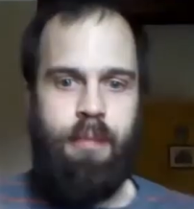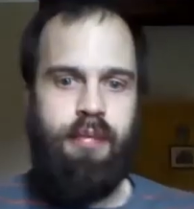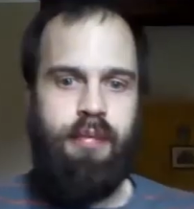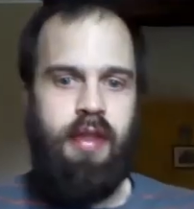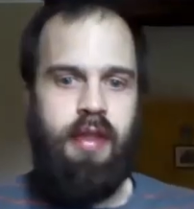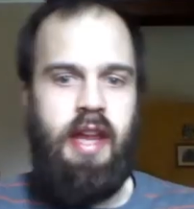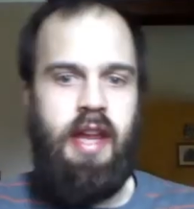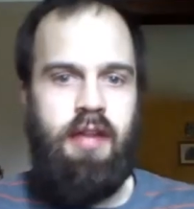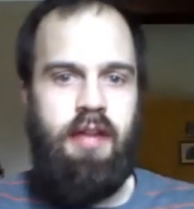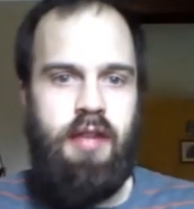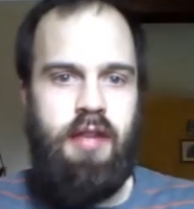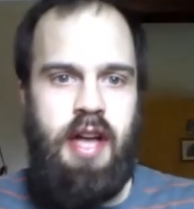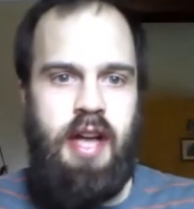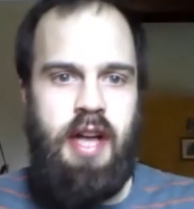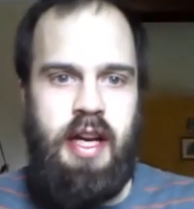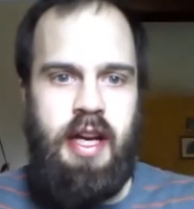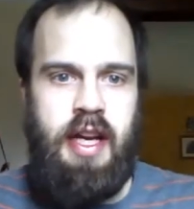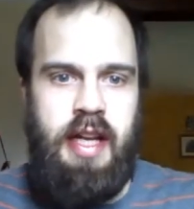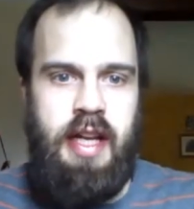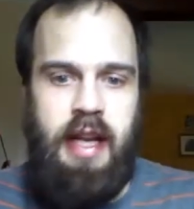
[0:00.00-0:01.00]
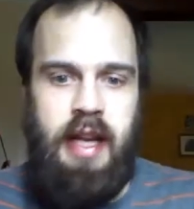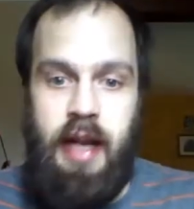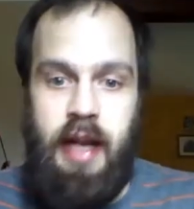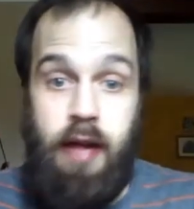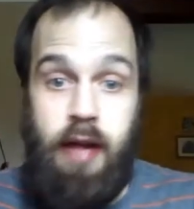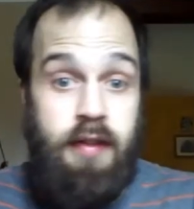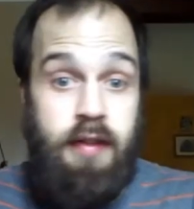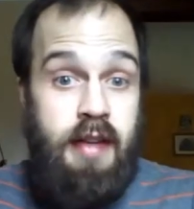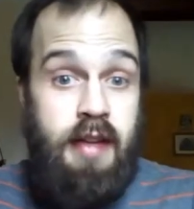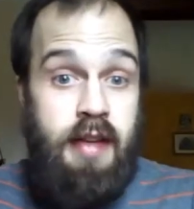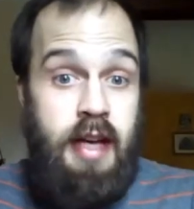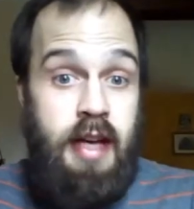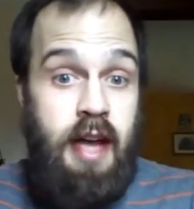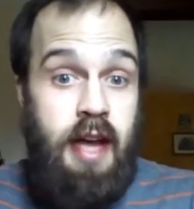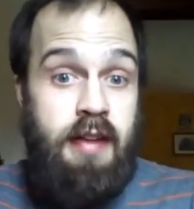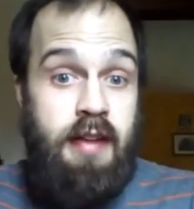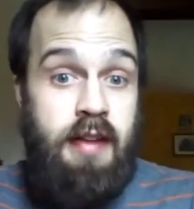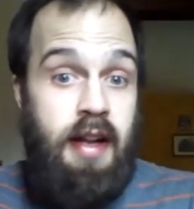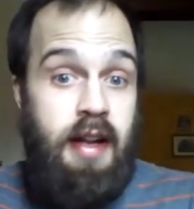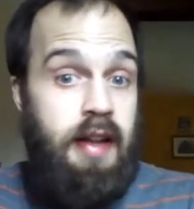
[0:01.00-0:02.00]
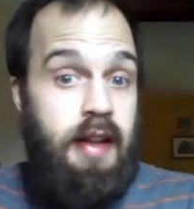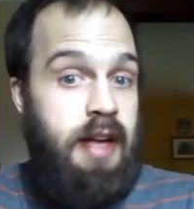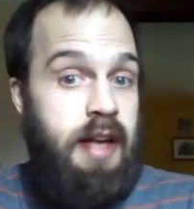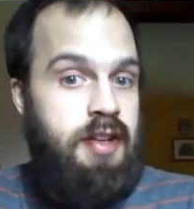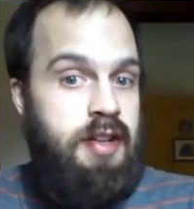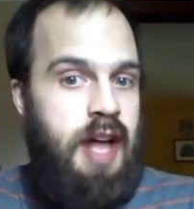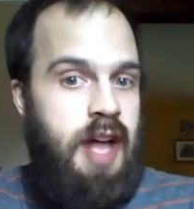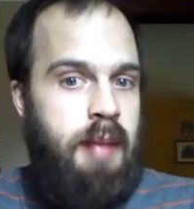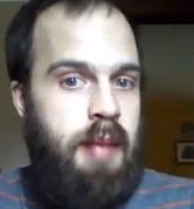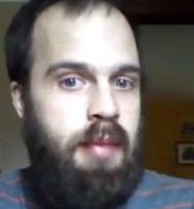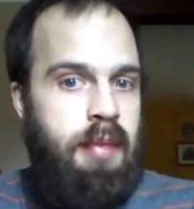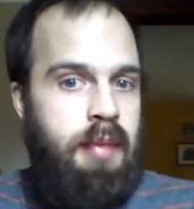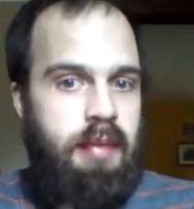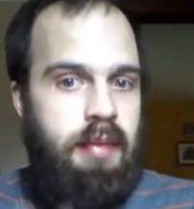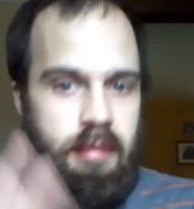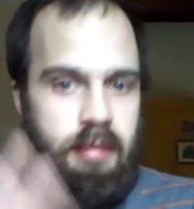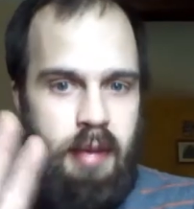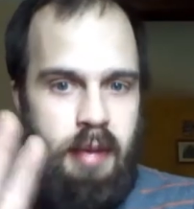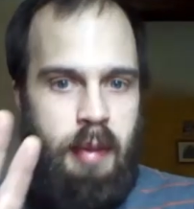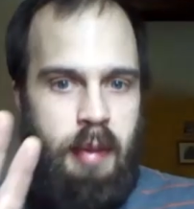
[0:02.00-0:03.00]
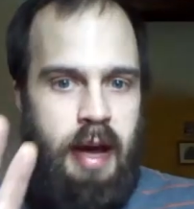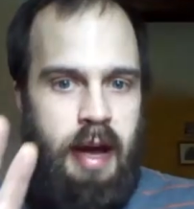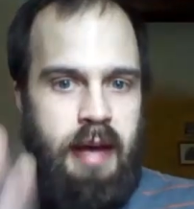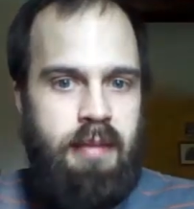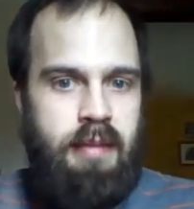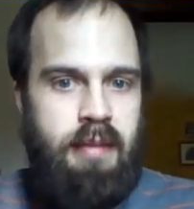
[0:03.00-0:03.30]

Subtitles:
thanks for ducking in, and I'll see you guys at a later time. Bye-bye.